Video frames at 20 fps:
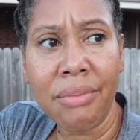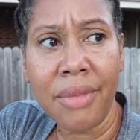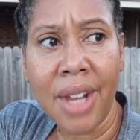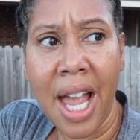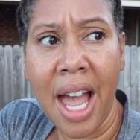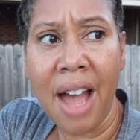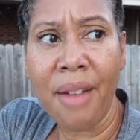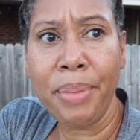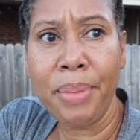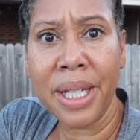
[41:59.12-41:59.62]

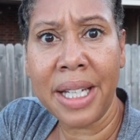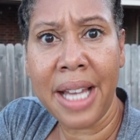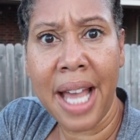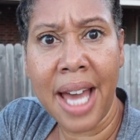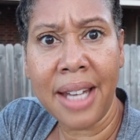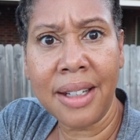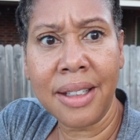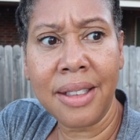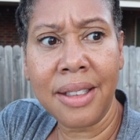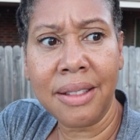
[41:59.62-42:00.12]
I've been
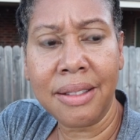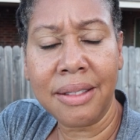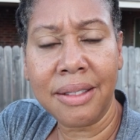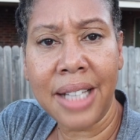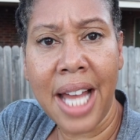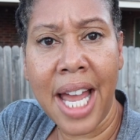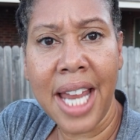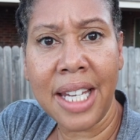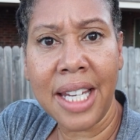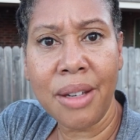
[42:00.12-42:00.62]
kind of
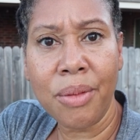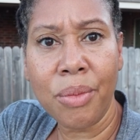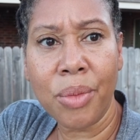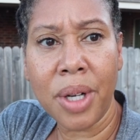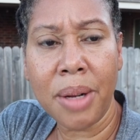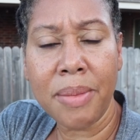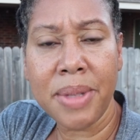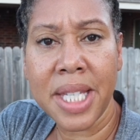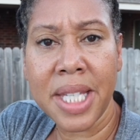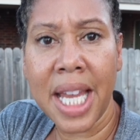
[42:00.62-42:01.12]
liking
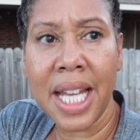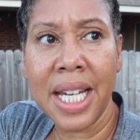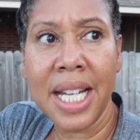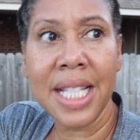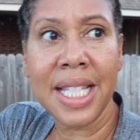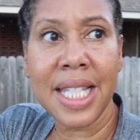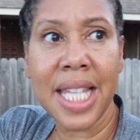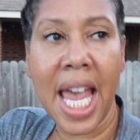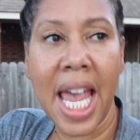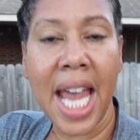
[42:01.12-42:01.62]
what I'm seeing.
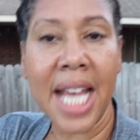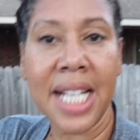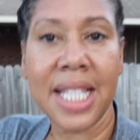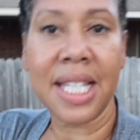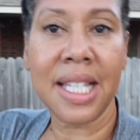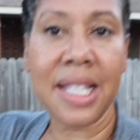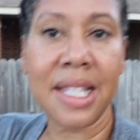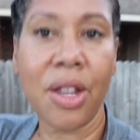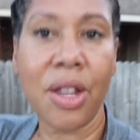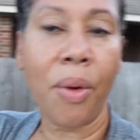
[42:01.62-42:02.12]

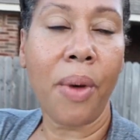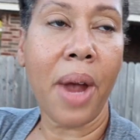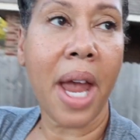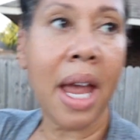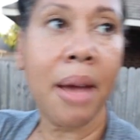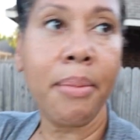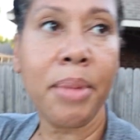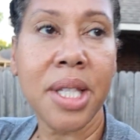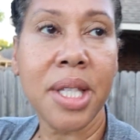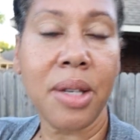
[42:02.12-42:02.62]
It's no
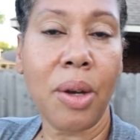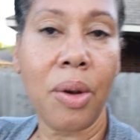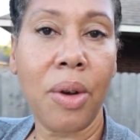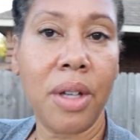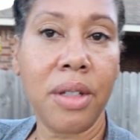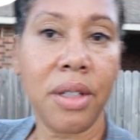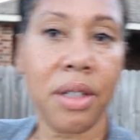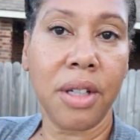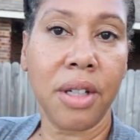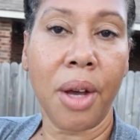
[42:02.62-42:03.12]

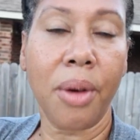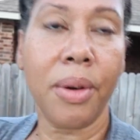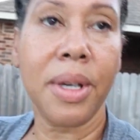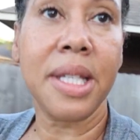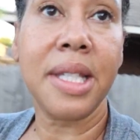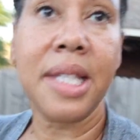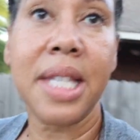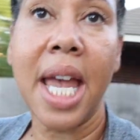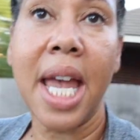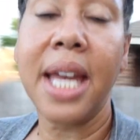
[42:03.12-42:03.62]
Amazon, you know,
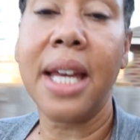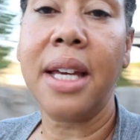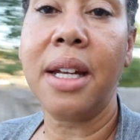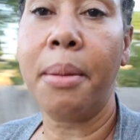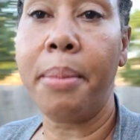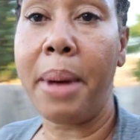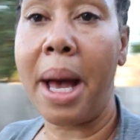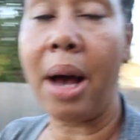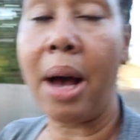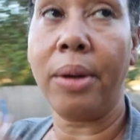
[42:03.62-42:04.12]
it's taken
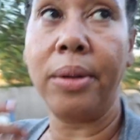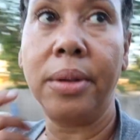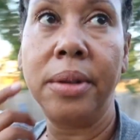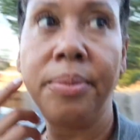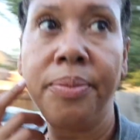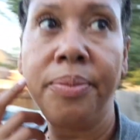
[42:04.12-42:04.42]
about